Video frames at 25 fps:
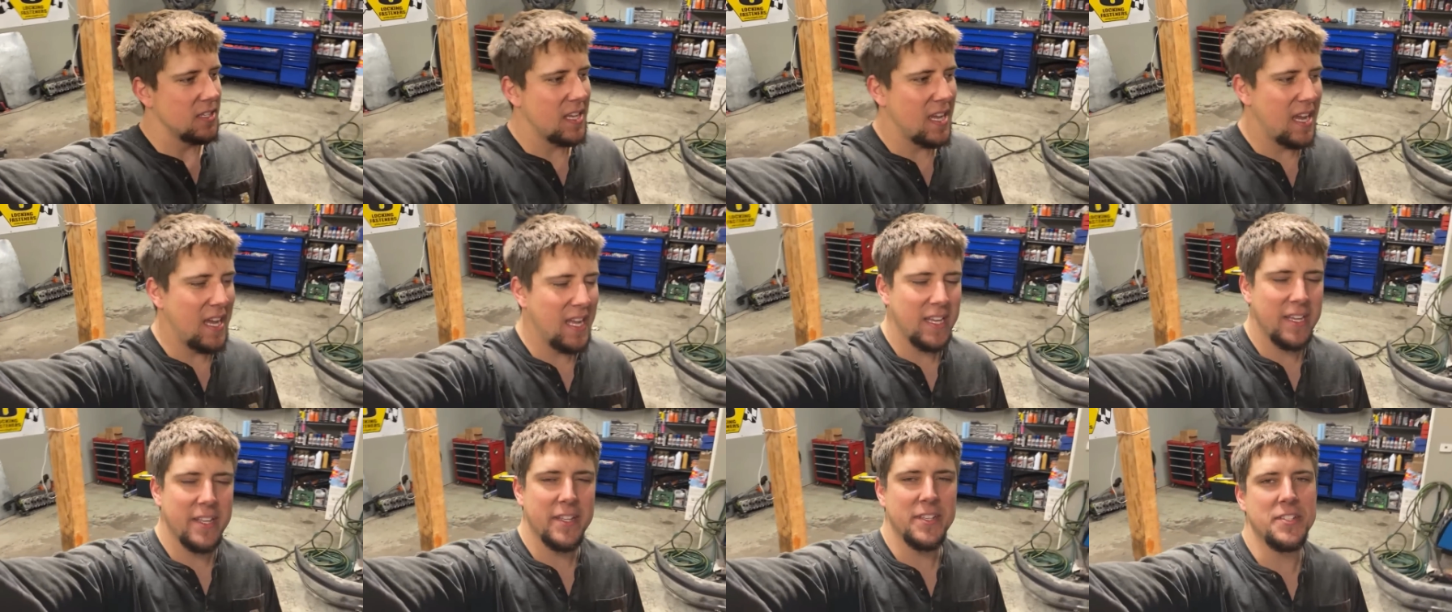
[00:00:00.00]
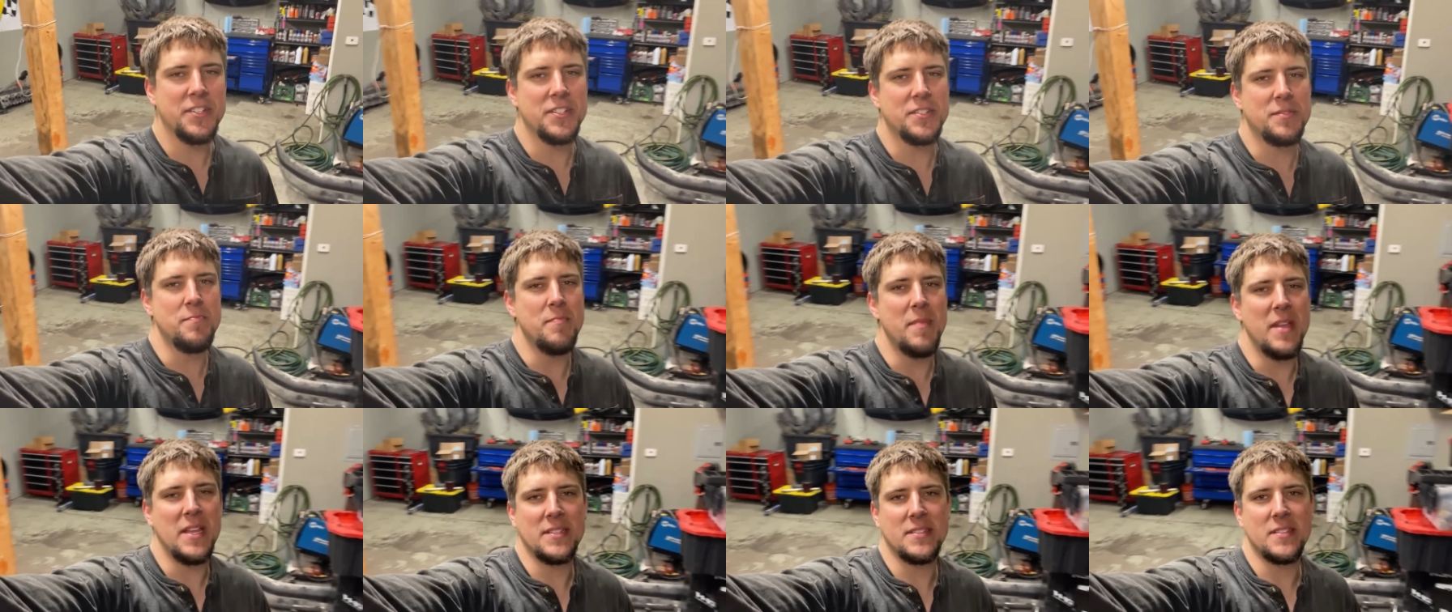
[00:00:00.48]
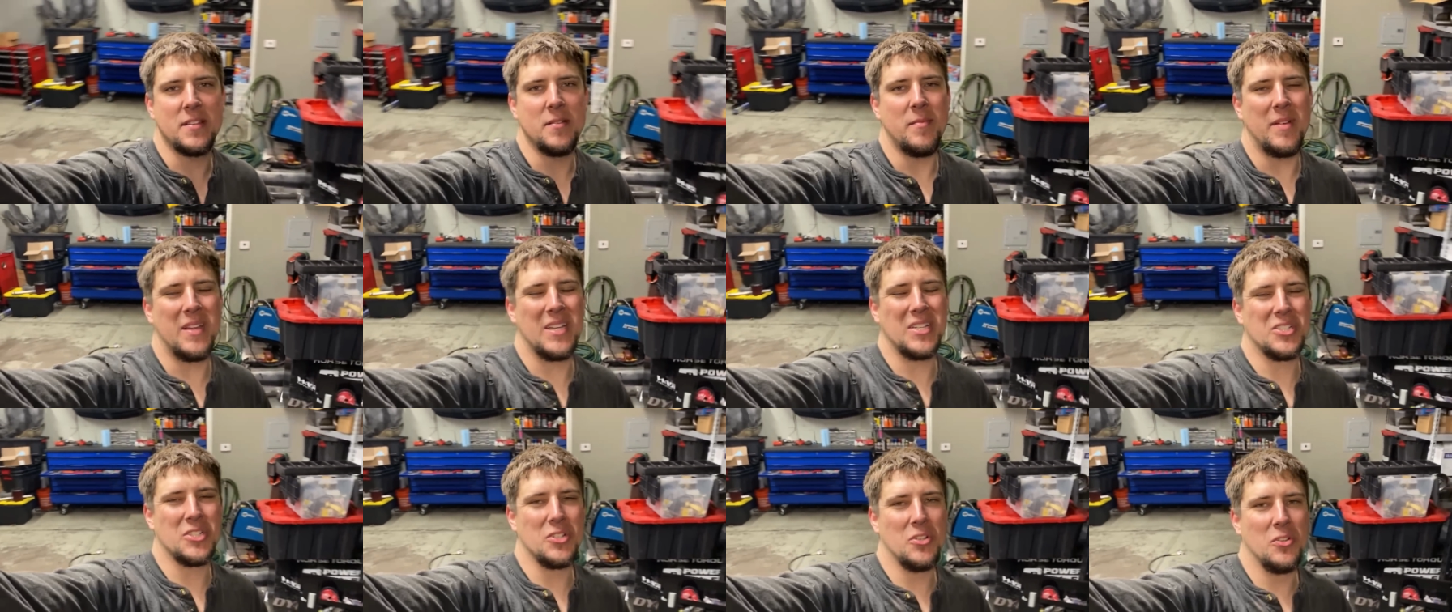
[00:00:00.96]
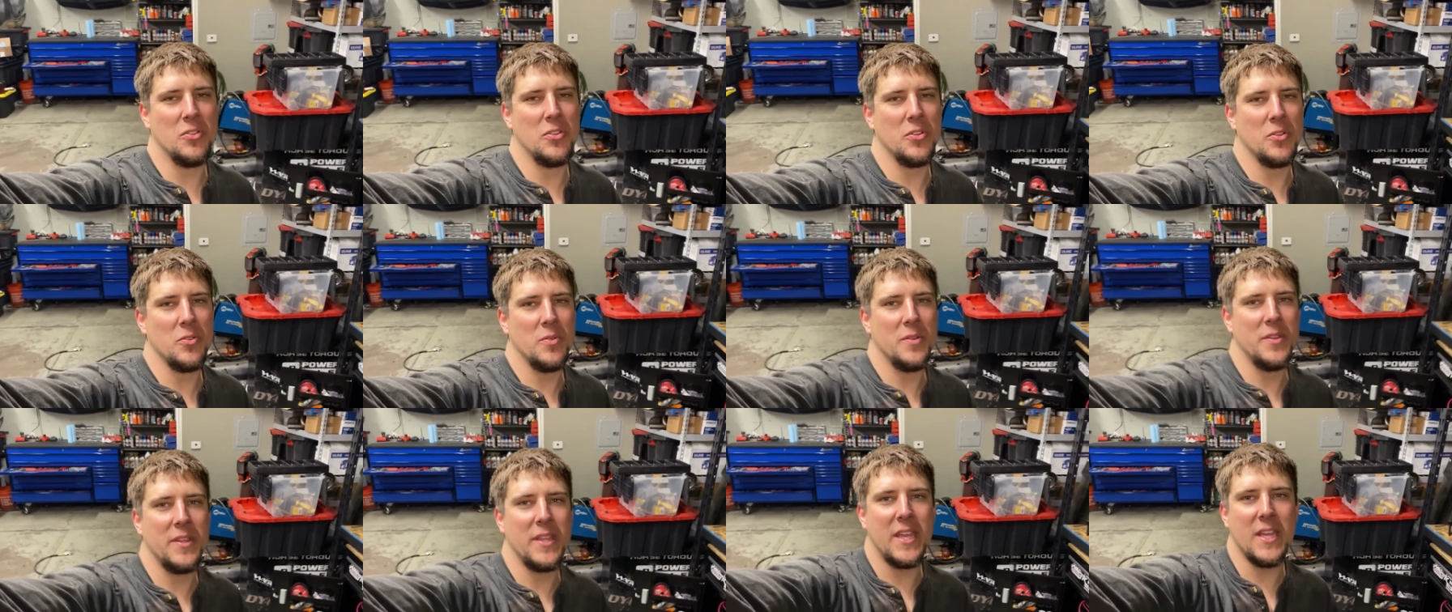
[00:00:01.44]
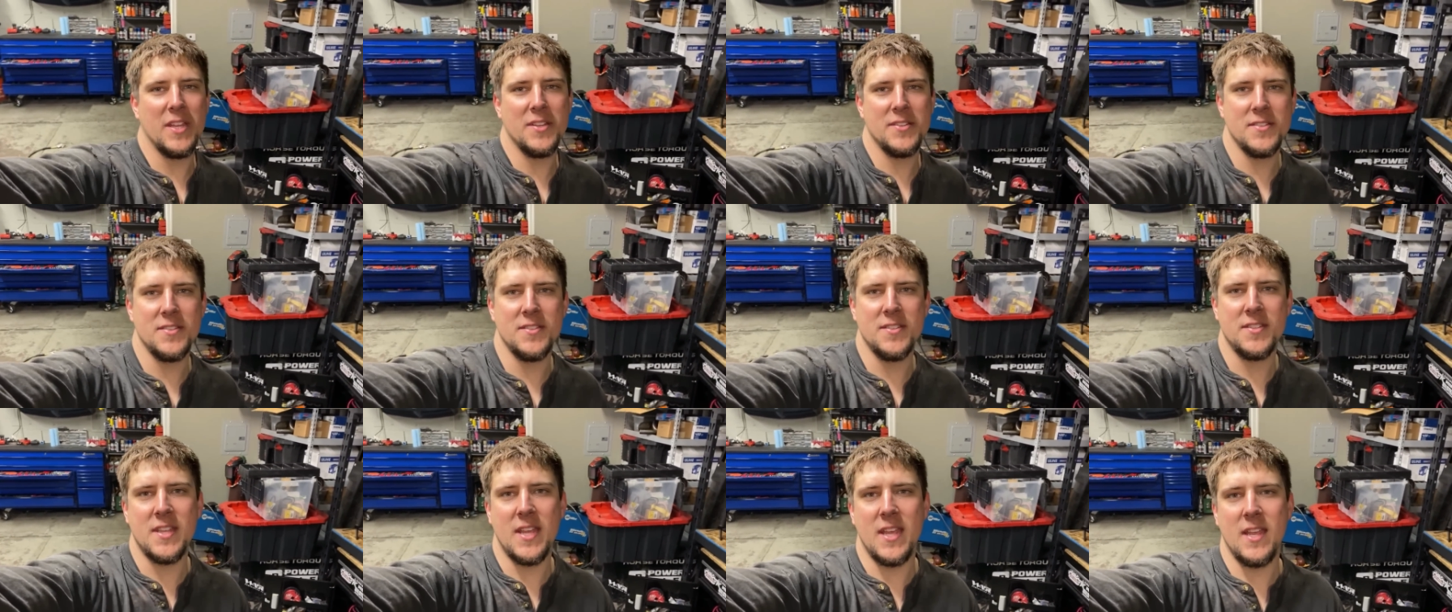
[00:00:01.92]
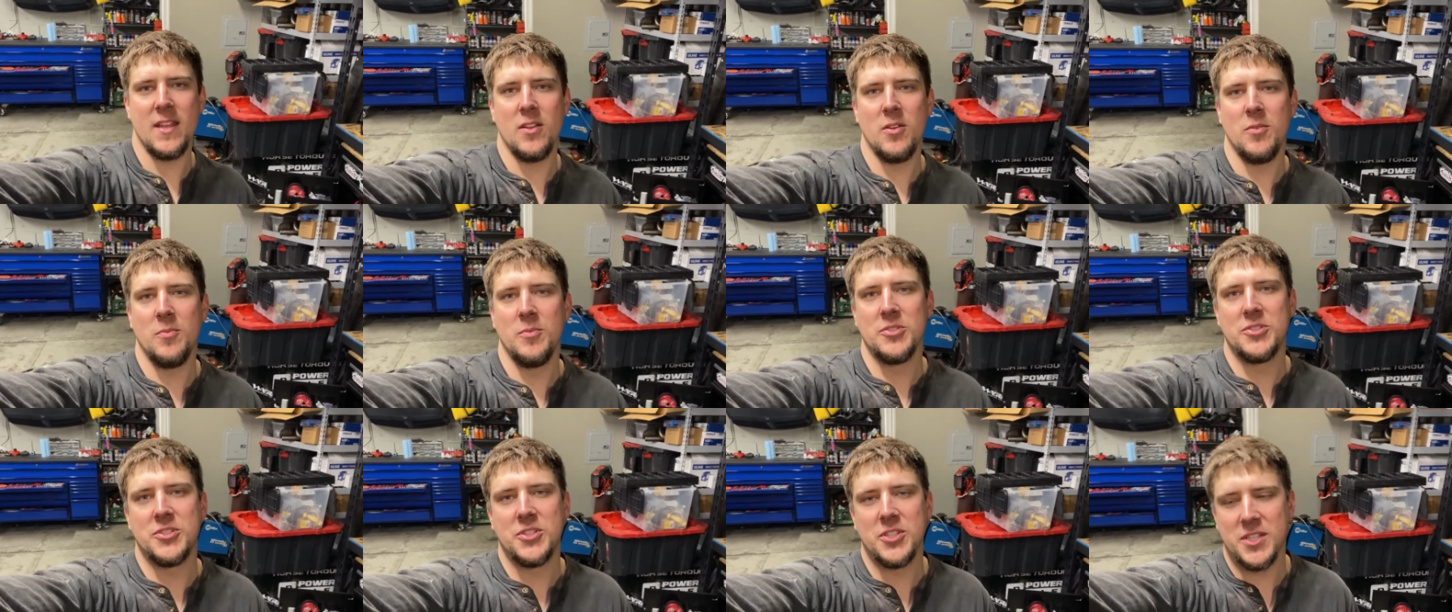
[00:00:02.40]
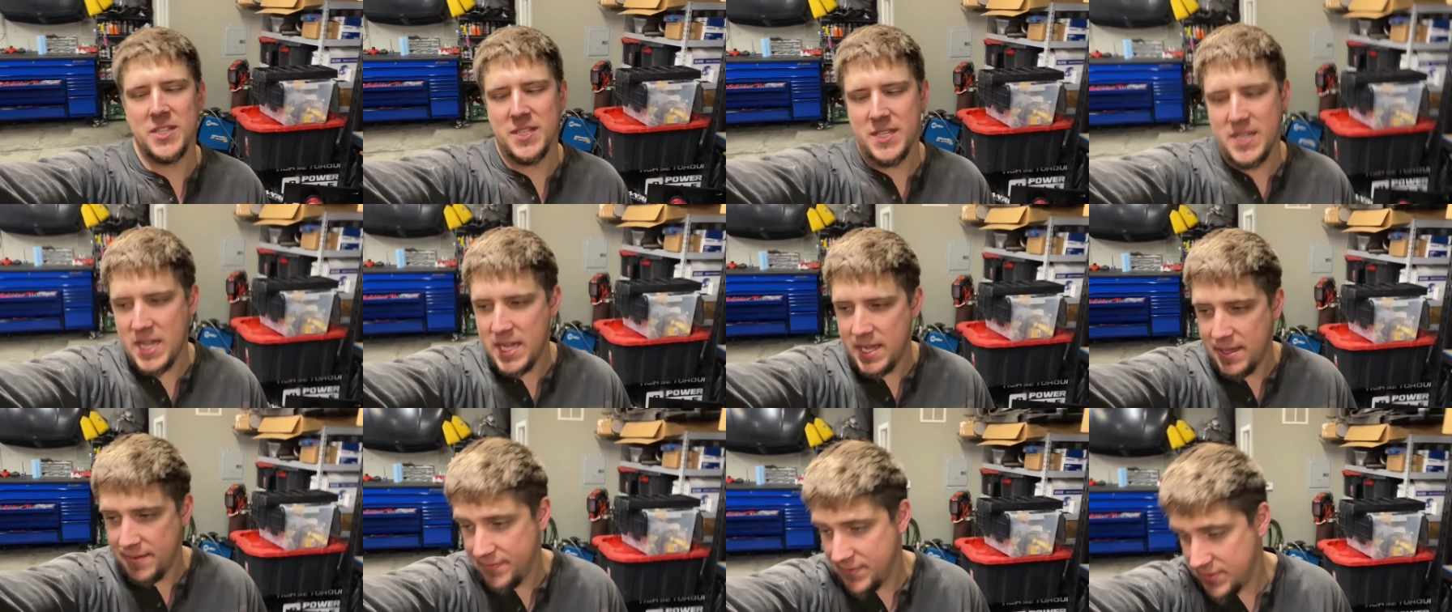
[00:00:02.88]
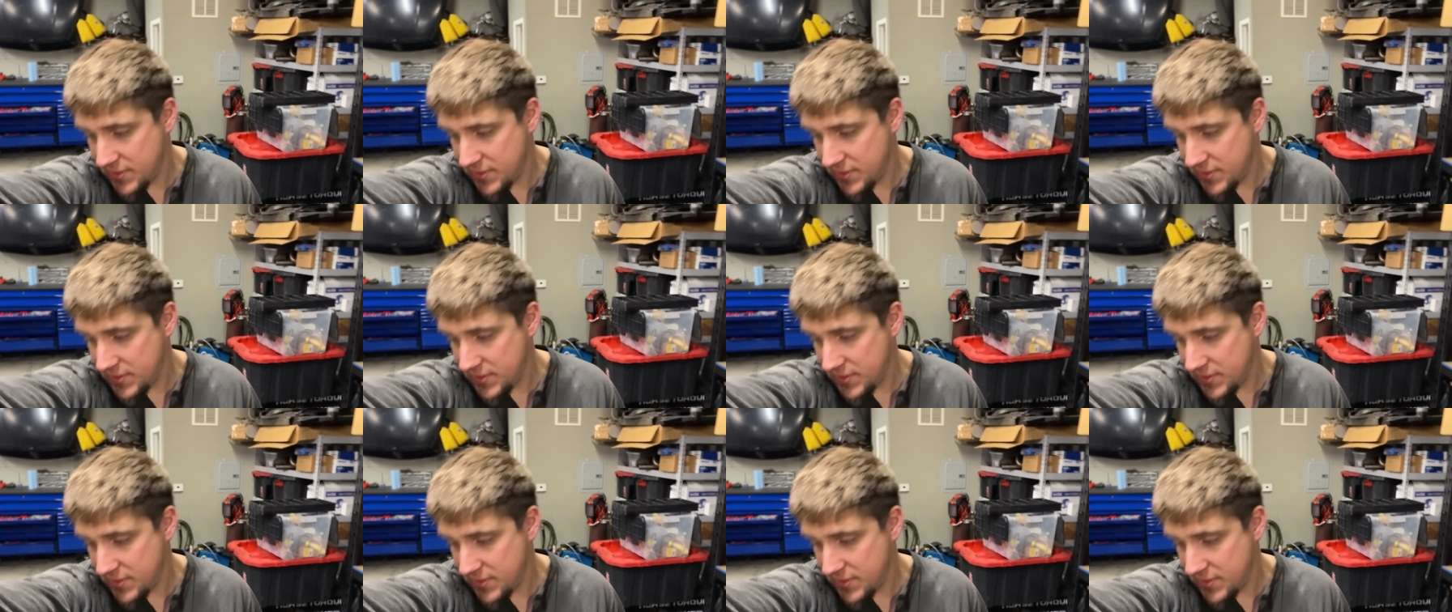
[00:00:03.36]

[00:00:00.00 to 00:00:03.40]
kind of just messed up my shoulder when the engine stand almost took a dive